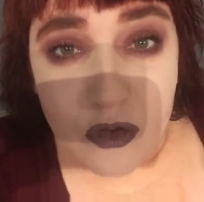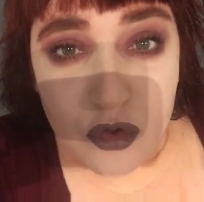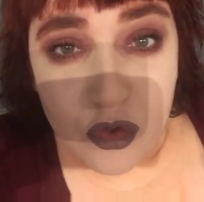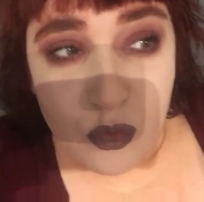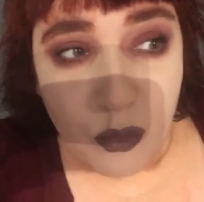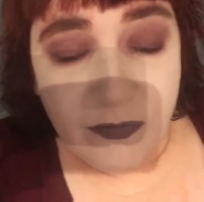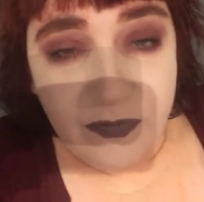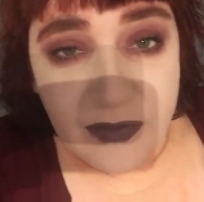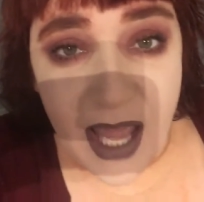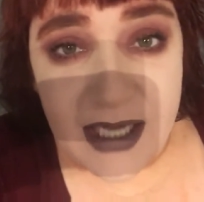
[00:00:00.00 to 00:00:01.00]
to
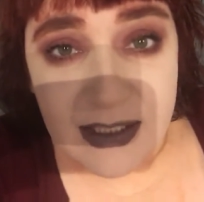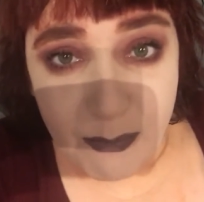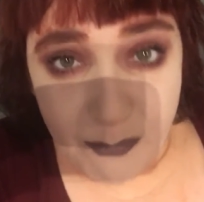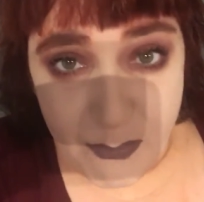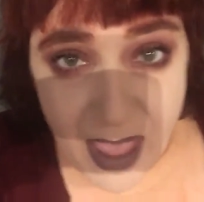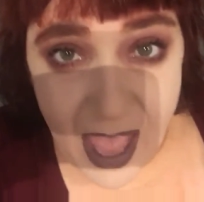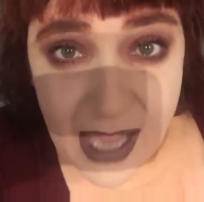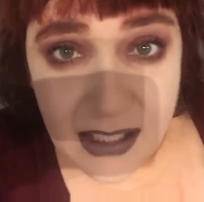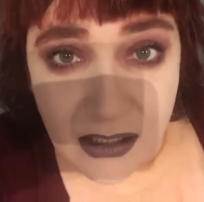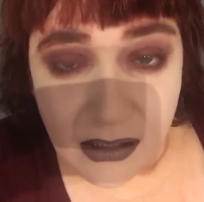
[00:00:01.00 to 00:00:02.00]
reflect
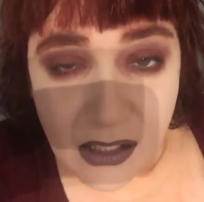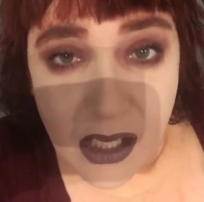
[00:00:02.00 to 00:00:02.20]
back